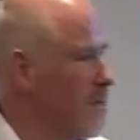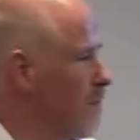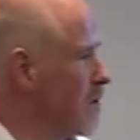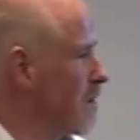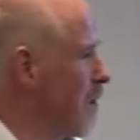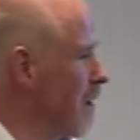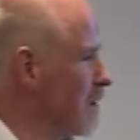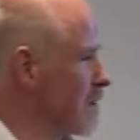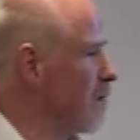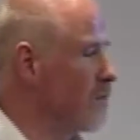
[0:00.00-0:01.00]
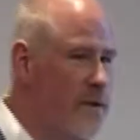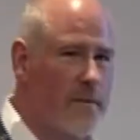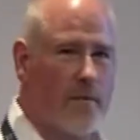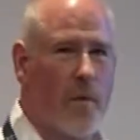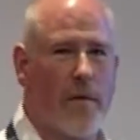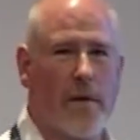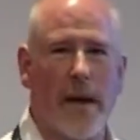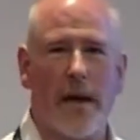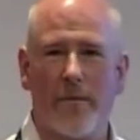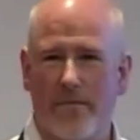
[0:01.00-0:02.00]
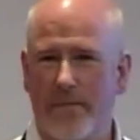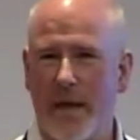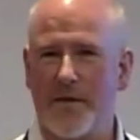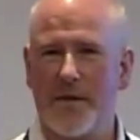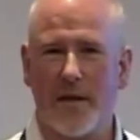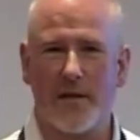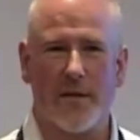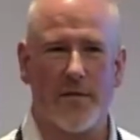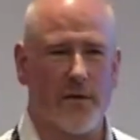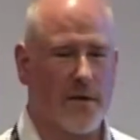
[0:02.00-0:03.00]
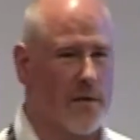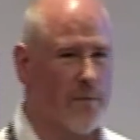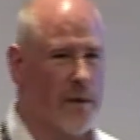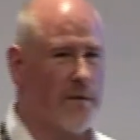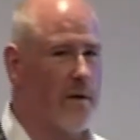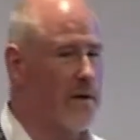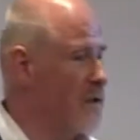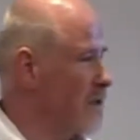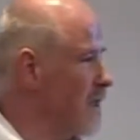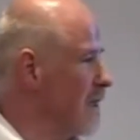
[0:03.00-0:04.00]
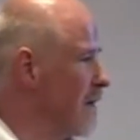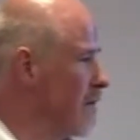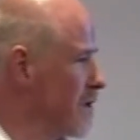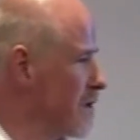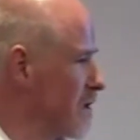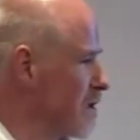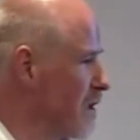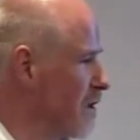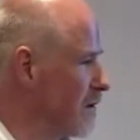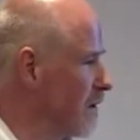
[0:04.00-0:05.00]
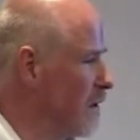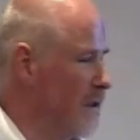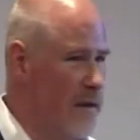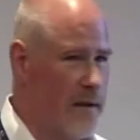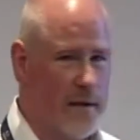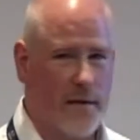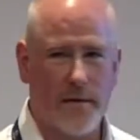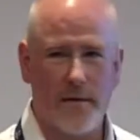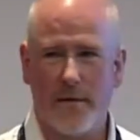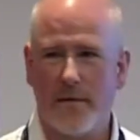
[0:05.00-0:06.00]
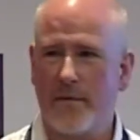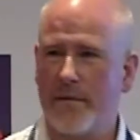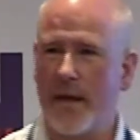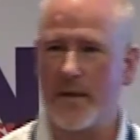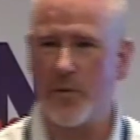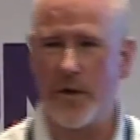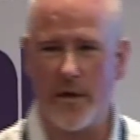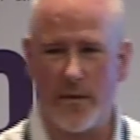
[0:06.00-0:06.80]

Most compilers don't worry about that subtle difference. But as far as the C language is concerned, that's breaking the